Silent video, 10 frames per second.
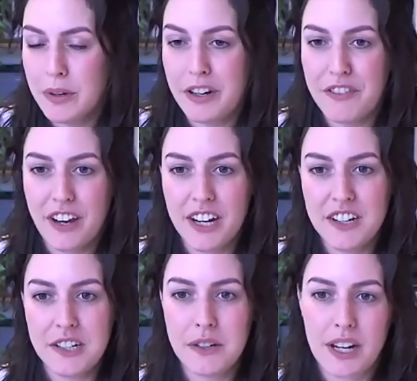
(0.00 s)
where to find
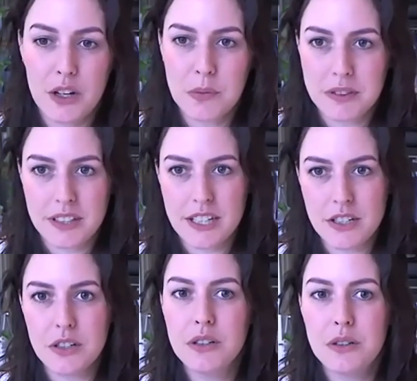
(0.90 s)
you, and I hope that they
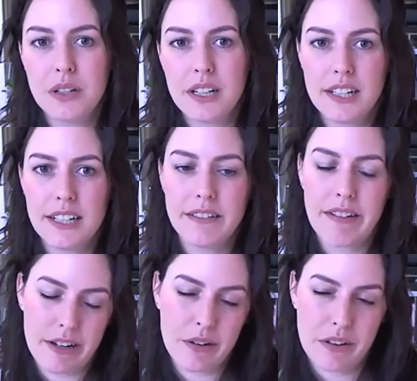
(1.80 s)
do. Um,
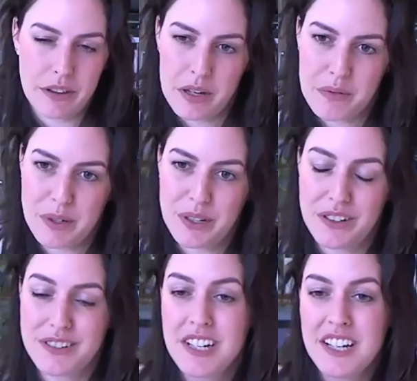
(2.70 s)
I know that they
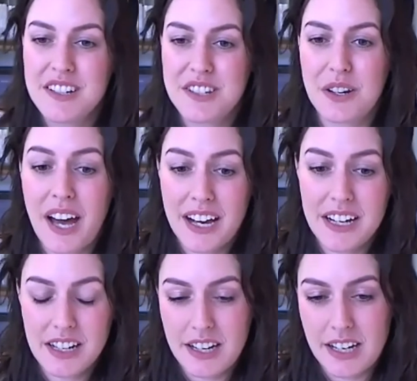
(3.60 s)
will. So at
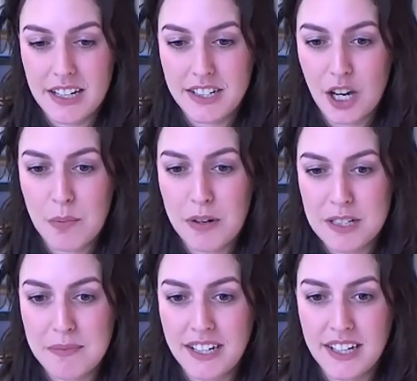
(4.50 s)
uh, Tom
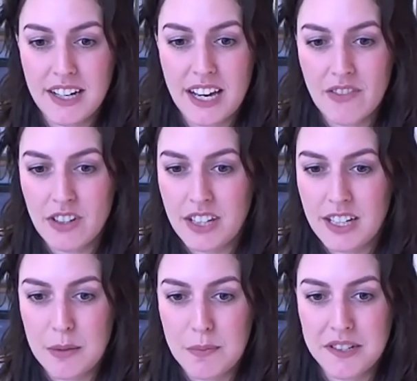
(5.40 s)
Ross Media,
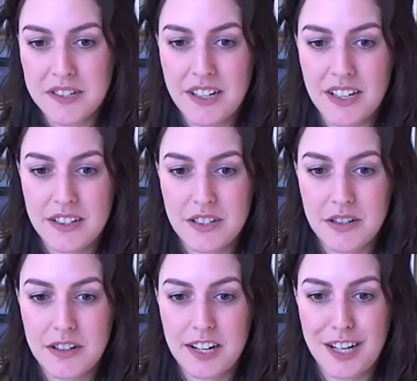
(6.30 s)
everything he puts on
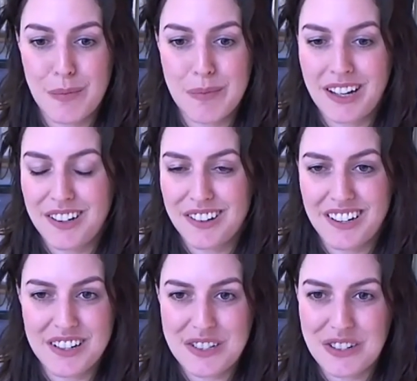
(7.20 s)
Instagram. I know that
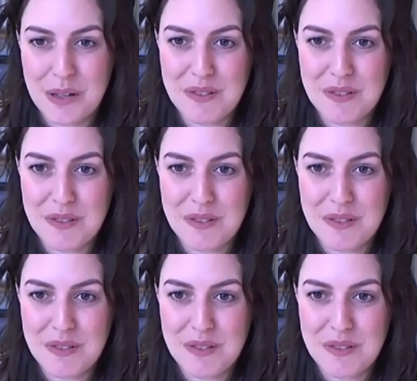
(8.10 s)
Instagram's